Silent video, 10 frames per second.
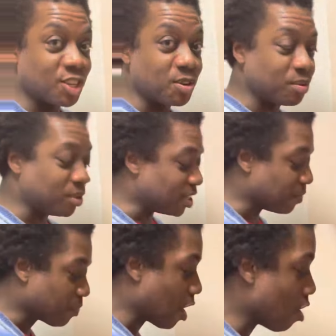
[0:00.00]
tuned.
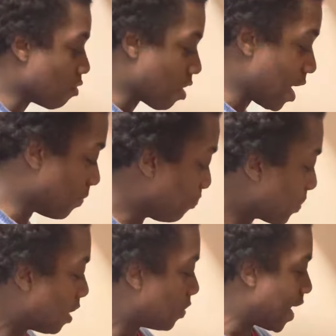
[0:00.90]
Stay tuned. All right,
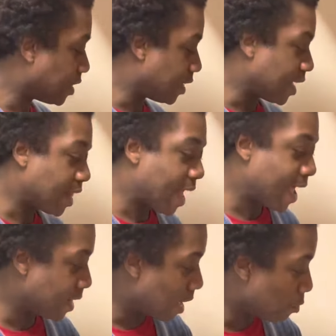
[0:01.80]
that's it.
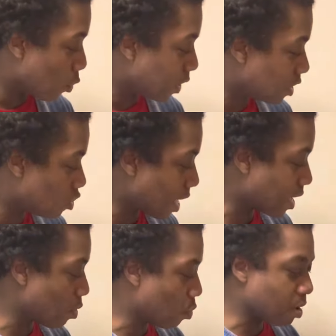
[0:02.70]
And I'm going to check
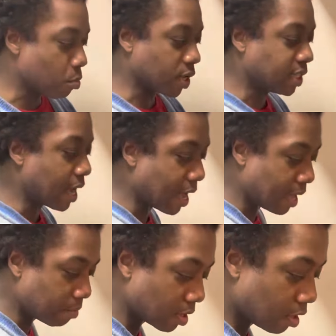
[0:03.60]
it one more
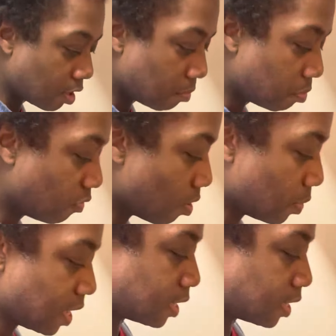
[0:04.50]
time before we